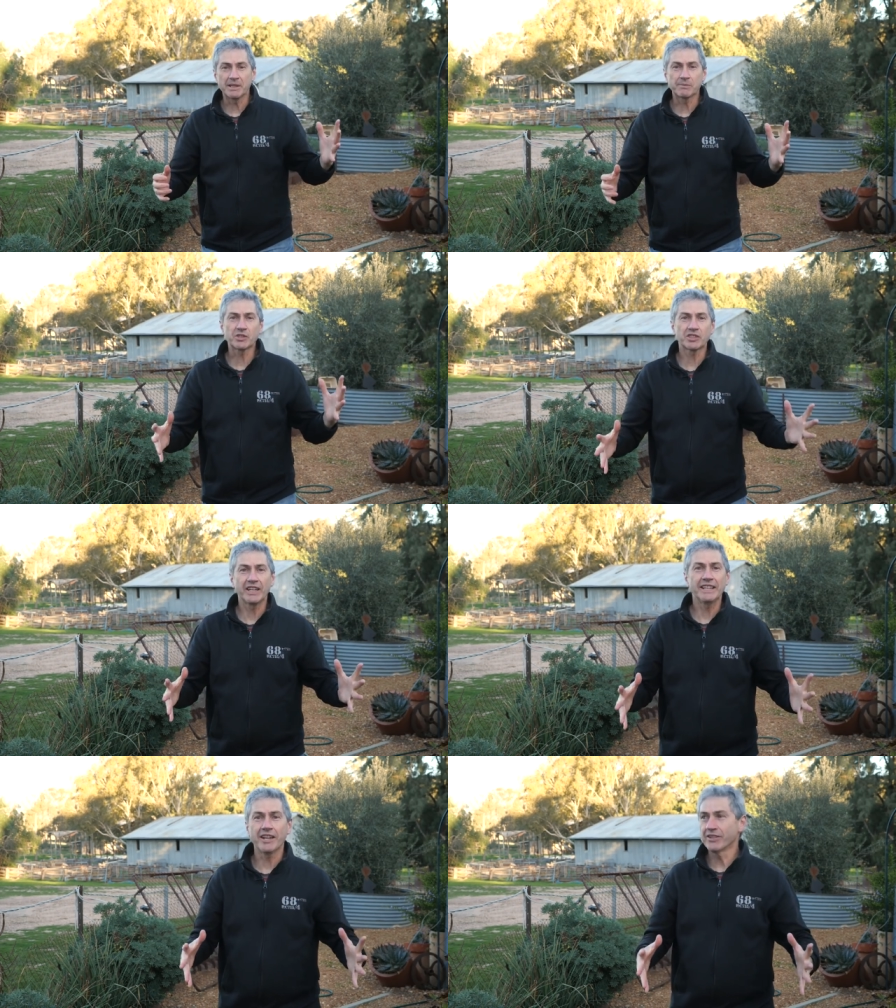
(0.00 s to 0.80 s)
There's
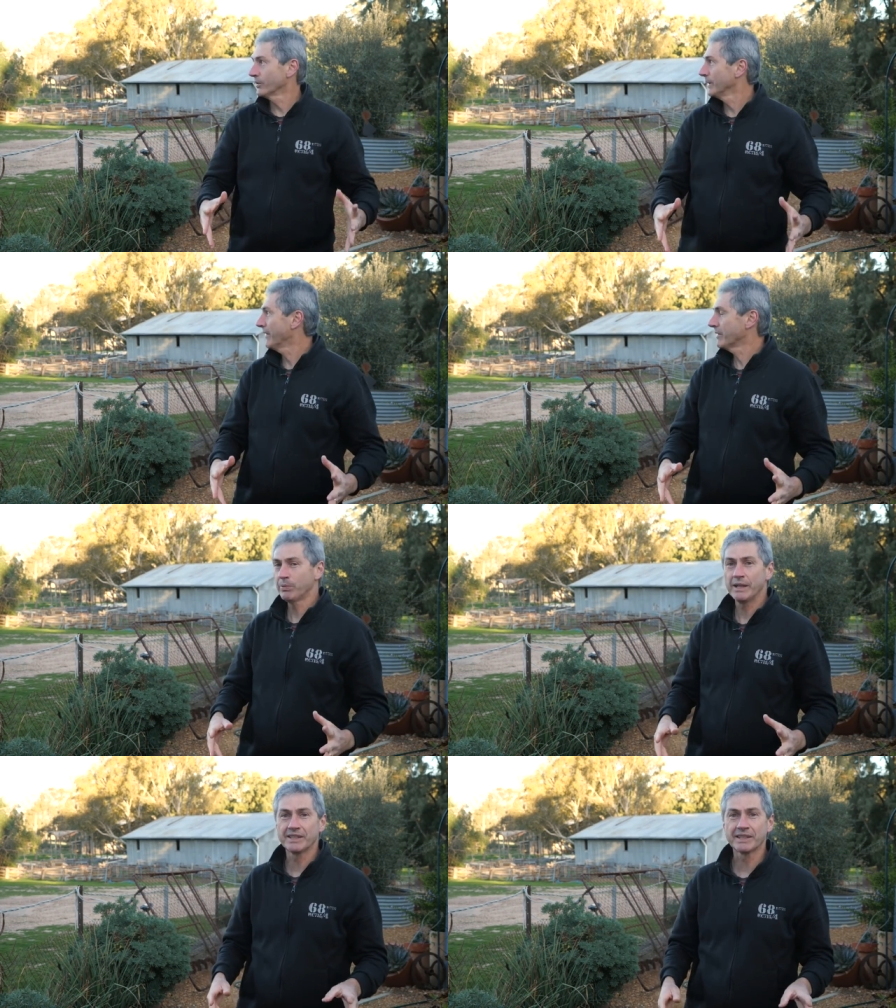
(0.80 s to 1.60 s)
mosquitoes all over the
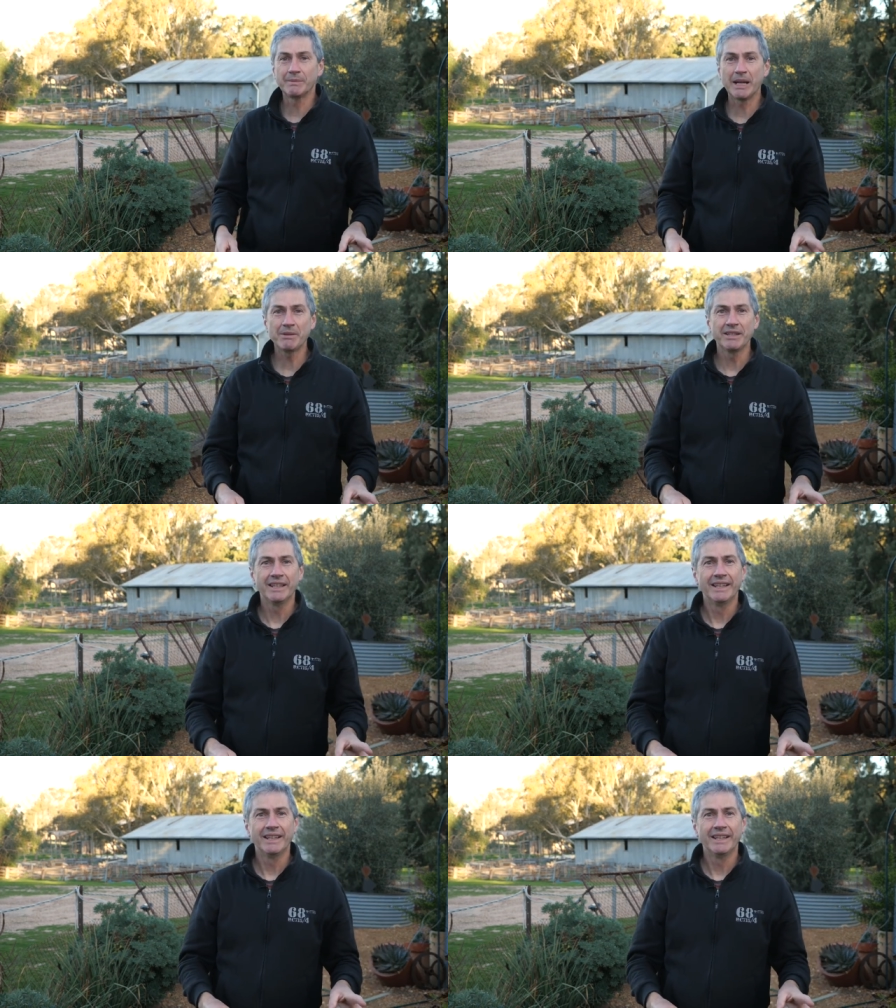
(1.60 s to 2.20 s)
place at the moment.